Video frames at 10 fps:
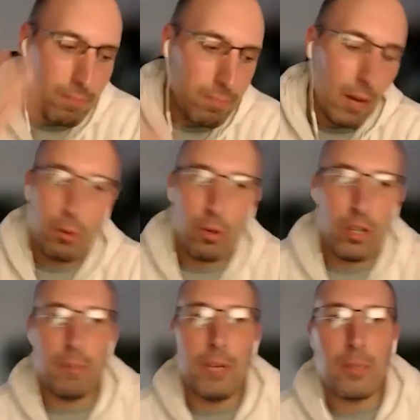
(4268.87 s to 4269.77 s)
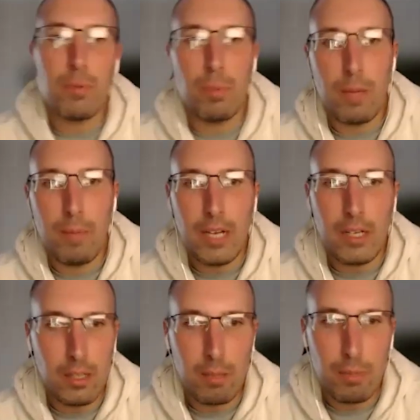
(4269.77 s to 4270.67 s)
probably one of the best people I met
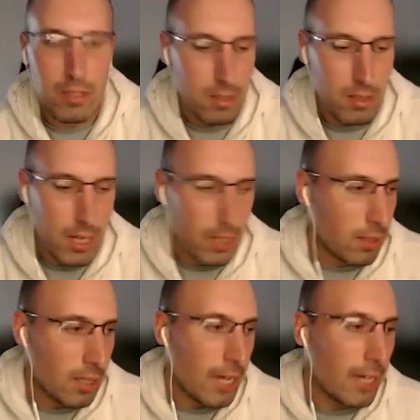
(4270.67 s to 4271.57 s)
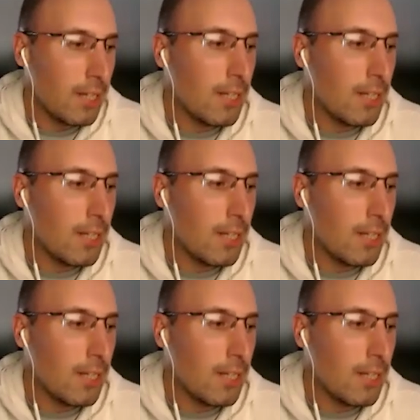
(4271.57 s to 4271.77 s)
in the business, not going to lie.